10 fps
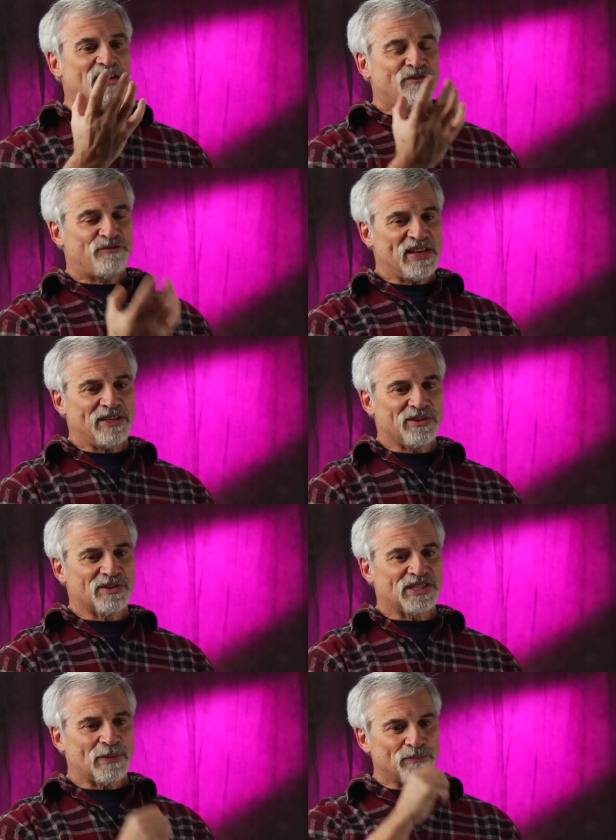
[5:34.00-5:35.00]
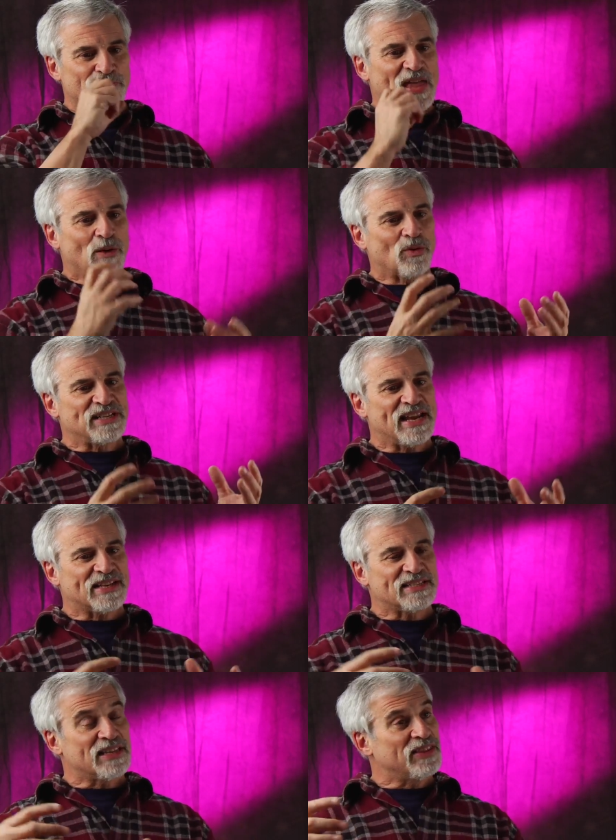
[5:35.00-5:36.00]
figures that were
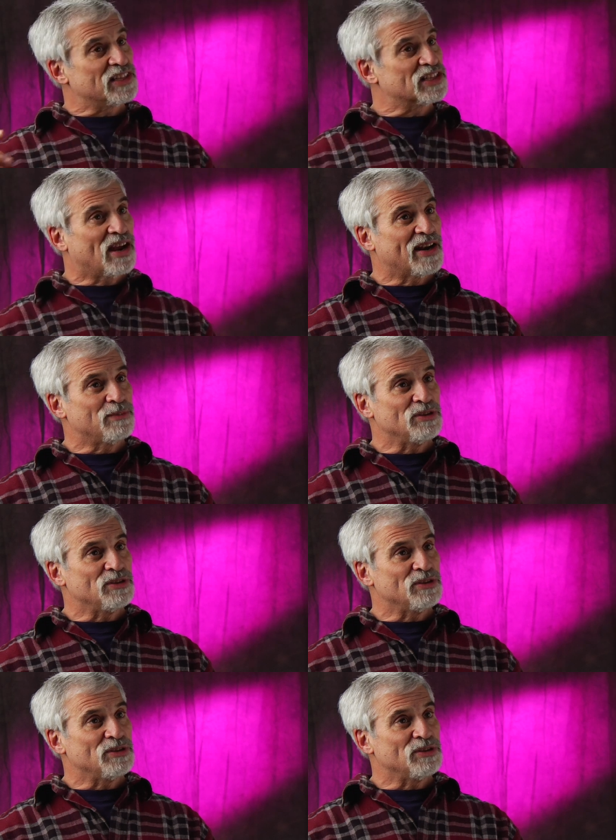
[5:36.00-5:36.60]
danced to this kind of